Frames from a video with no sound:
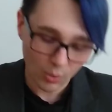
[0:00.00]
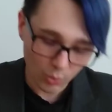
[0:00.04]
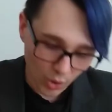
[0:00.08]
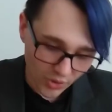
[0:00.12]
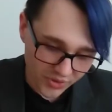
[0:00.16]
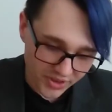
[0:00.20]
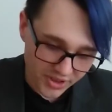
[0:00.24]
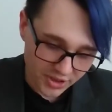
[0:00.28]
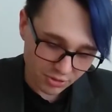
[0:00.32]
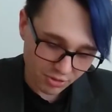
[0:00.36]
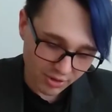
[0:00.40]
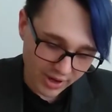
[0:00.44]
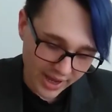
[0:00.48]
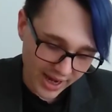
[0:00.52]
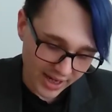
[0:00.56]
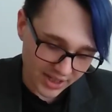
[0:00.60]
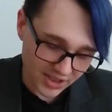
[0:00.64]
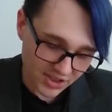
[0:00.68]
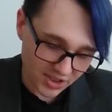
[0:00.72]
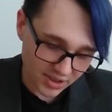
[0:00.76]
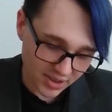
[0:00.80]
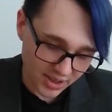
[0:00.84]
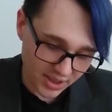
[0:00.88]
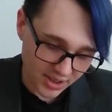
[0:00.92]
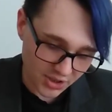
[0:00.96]
What this
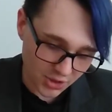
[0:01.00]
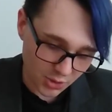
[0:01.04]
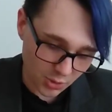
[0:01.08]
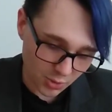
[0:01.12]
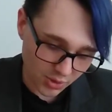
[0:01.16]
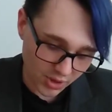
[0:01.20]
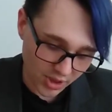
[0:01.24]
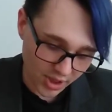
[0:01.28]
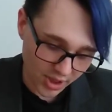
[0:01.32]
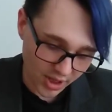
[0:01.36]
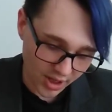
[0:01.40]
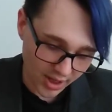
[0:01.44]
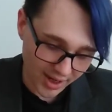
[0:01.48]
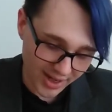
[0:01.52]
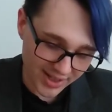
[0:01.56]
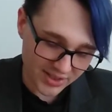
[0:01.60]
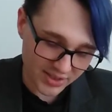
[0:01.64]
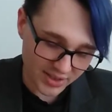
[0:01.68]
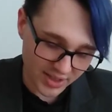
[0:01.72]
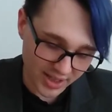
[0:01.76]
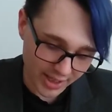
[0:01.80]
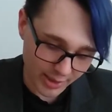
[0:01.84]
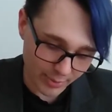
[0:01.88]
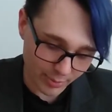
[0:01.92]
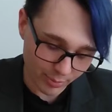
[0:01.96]
reaction needs to occur is
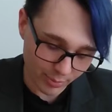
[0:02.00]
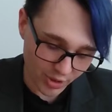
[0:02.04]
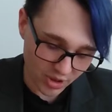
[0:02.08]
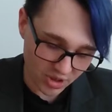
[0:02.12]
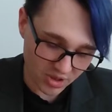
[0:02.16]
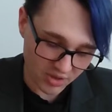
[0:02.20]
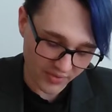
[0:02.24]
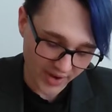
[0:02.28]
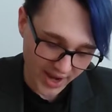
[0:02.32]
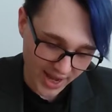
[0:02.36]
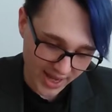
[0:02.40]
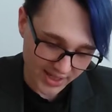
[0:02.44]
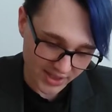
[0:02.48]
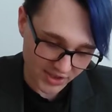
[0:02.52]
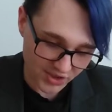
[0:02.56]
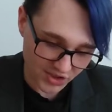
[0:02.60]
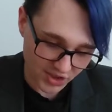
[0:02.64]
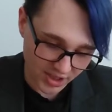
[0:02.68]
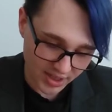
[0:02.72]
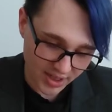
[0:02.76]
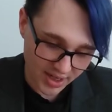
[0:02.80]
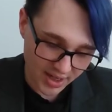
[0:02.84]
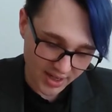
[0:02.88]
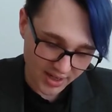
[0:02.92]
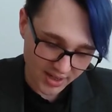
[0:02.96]
an input of
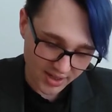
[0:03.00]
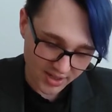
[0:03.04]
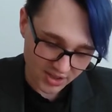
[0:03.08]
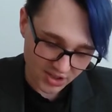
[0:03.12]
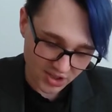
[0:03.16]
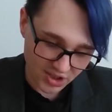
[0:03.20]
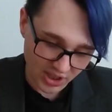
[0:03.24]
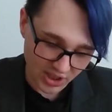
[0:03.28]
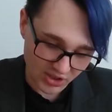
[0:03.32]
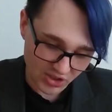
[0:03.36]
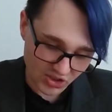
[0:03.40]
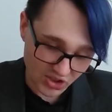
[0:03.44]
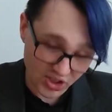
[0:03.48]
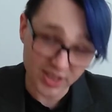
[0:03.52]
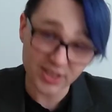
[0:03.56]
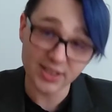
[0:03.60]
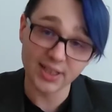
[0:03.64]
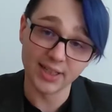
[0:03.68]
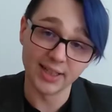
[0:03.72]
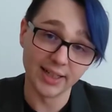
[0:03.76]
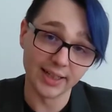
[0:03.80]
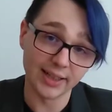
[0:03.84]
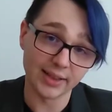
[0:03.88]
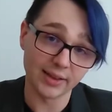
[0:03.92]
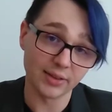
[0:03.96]
energy, such
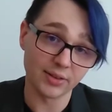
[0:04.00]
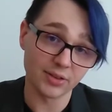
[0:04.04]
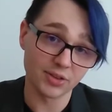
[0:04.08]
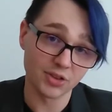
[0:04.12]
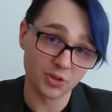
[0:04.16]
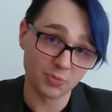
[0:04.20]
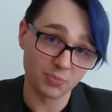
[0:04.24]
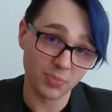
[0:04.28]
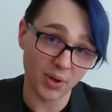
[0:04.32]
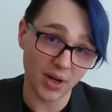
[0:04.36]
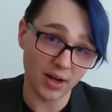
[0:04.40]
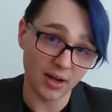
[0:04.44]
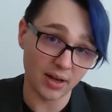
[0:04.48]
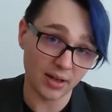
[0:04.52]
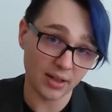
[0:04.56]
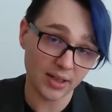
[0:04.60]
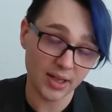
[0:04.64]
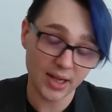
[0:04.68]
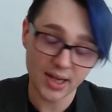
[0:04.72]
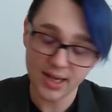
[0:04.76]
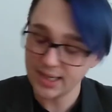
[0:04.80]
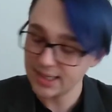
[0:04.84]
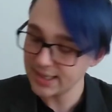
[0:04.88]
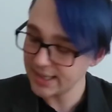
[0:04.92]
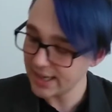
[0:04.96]
as a little spark.
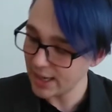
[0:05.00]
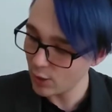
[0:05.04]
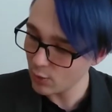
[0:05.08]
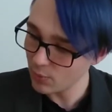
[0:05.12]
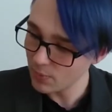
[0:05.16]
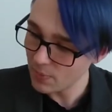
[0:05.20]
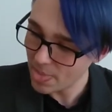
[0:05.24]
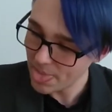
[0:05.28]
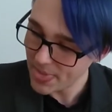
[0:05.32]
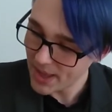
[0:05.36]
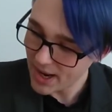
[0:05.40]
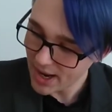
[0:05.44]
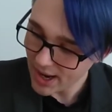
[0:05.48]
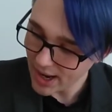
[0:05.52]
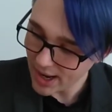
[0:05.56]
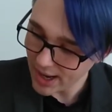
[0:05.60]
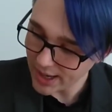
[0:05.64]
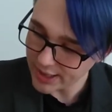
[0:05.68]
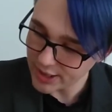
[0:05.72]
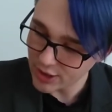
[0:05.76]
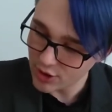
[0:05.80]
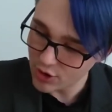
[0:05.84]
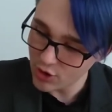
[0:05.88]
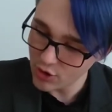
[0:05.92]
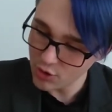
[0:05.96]
Now,
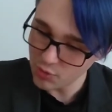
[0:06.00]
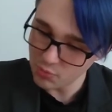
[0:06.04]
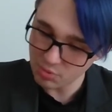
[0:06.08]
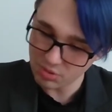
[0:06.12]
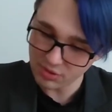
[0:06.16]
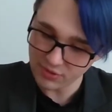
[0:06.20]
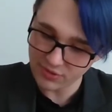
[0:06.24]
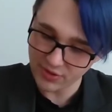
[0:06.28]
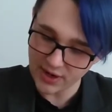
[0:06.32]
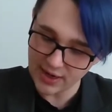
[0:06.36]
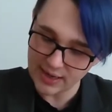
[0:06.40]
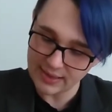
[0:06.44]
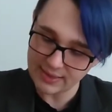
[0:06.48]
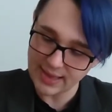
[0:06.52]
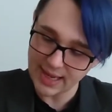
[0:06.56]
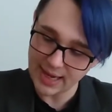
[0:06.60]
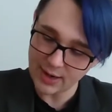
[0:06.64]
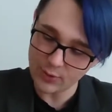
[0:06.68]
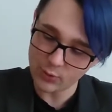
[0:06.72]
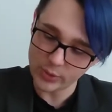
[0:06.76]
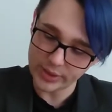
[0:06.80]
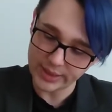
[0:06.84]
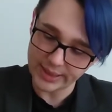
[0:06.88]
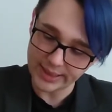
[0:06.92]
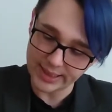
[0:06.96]
I could provide
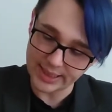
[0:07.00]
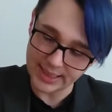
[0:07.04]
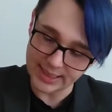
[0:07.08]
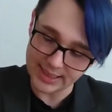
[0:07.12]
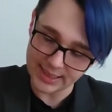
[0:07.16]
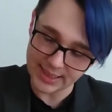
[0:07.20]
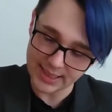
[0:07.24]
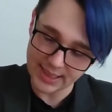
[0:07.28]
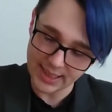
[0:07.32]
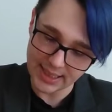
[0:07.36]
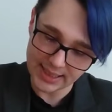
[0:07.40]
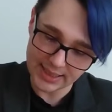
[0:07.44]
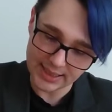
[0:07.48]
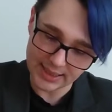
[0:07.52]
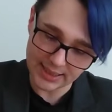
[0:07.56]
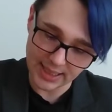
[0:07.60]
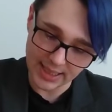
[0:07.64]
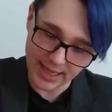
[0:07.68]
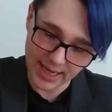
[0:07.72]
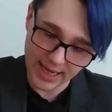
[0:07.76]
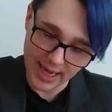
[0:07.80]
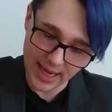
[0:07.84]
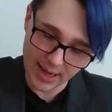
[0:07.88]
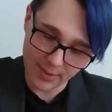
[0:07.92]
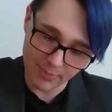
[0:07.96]
that with this
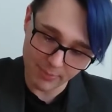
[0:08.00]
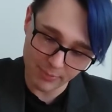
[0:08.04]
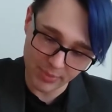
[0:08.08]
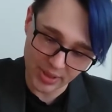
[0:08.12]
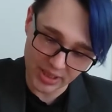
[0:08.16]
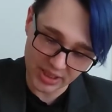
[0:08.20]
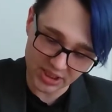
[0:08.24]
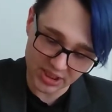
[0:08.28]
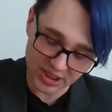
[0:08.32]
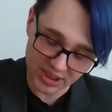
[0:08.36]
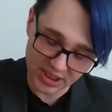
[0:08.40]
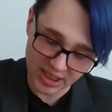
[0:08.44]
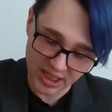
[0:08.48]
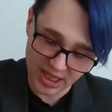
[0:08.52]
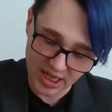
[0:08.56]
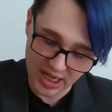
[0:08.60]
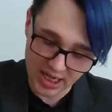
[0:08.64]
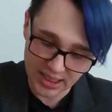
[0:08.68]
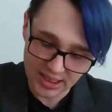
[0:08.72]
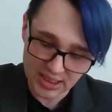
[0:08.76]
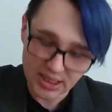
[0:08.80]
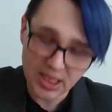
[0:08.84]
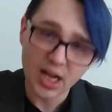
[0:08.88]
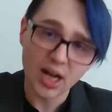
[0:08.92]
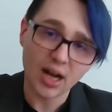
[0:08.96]
lighter here, but
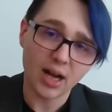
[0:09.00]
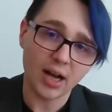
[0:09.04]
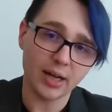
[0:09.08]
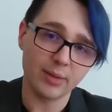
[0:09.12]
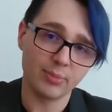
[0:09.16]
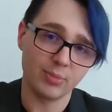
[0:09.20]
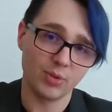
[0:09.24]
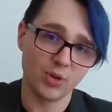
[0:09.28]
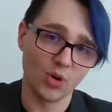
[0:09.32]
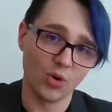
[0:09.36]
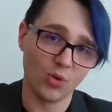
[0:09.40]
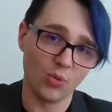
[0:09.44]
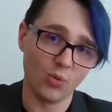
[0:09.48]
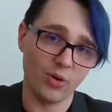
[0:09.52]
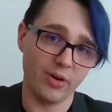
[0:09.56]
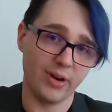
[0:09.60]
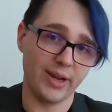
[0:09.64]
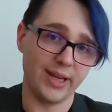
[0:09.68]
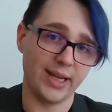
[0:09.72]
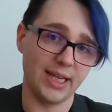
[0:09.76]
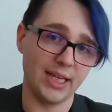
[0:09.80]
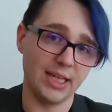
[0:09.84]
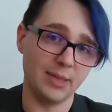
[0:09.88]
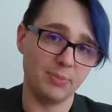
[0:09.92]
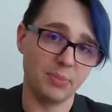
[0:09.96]
I'm not
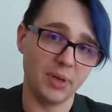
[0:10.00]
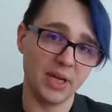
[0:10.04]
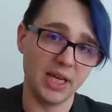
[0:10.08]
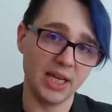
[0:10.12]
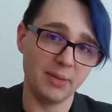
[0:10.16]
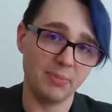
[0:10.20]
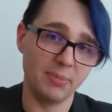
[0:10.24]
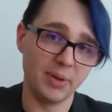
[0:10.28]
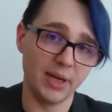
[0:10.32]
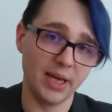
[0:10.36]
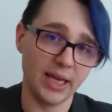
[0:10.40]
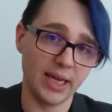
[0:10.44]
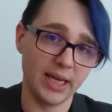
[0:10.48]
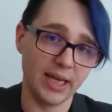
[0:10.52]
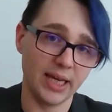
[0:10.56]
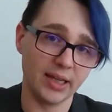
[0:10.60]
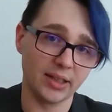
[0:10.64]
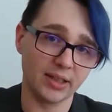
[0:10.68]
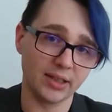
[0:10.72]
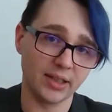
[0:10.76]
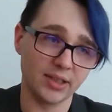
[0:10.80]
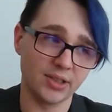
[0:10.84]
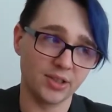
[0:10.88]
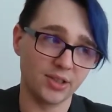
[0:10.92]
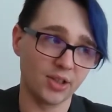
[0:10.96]
wearing any PPE
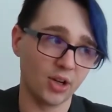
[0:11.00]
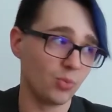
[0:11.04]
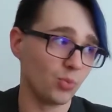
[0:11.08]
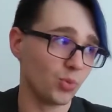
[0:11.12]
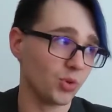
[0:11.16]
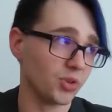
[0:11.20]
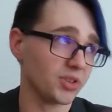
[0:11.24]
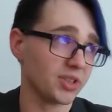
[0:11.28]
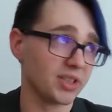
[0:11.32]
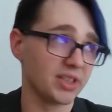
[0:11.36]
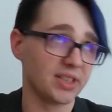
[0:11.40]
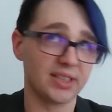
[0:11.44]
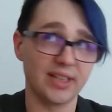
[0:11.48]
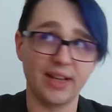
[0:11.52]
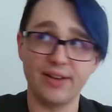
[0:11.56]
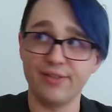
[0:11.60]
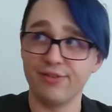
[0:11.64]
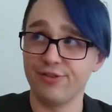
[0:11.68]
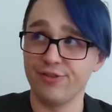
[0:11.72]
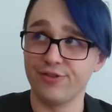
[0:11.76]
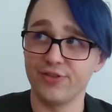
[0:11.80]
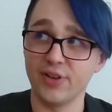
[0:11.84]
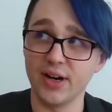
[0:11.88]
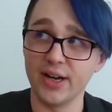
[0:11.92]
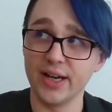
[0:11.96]
and I don't want to set
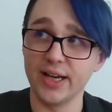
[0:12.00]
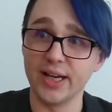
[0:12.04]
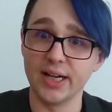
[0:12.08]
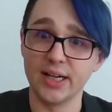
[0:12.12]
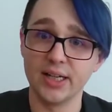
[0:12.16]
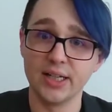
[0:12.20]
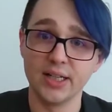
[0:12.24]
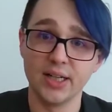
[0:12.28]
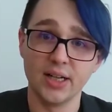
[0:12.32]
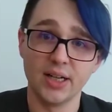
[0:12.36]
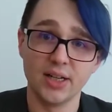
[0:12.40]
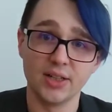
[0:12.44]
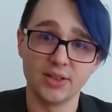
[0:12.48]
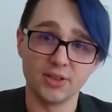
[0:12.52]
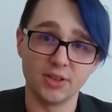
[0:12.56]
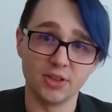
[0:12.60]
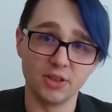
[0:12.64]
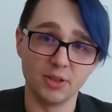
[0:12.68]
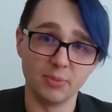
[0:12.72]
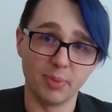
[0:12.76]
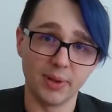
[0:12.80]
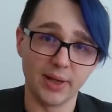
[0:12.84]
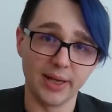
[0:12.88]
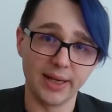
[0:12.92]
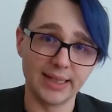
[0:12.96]
fire to
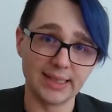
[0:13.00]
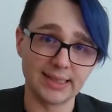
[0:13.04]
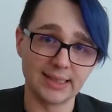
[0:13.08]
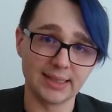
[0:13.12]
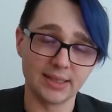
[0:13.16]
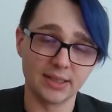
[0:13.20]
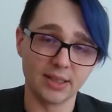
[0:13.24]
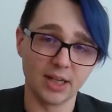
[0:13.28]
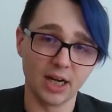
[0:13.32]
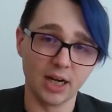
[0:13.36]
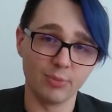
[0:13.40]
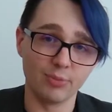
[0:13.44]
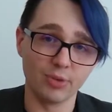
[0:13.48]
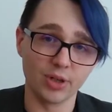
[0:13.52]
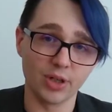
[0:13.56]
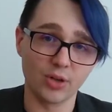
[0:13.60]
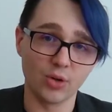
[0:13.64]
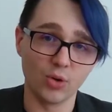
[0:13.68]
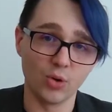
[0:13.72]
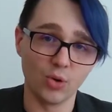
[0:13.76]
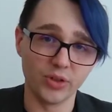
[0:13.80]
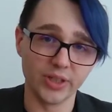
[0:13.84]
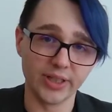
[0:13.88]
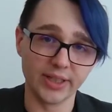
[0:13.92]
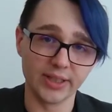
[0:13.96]
the place that I'm
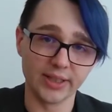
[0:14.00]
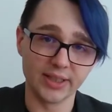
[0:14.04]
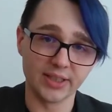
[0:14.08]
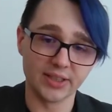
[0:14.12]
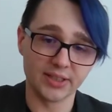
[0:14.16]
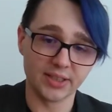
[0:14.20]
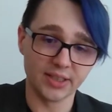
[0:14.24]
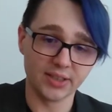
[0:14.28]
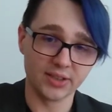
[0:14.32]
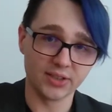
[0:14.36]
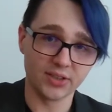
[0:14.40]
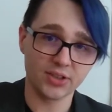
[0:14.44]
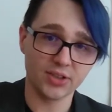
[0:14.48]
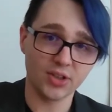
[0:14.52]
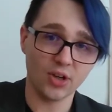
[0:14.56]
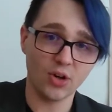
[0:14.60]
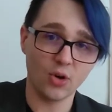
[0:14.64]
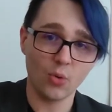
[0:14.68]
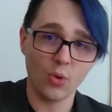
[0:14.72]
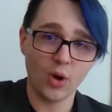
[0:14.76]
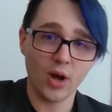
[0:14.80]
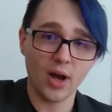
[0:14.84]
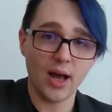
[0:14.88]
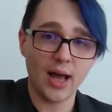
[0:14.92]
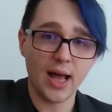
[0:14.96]
recording this in,
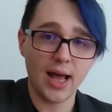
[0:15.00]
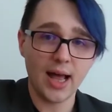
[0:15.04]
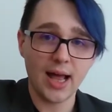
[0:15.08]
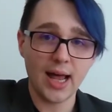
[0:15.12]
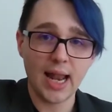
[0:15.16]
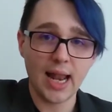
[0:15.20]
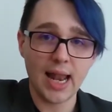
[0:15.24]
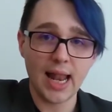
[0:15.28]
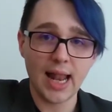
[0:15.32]
so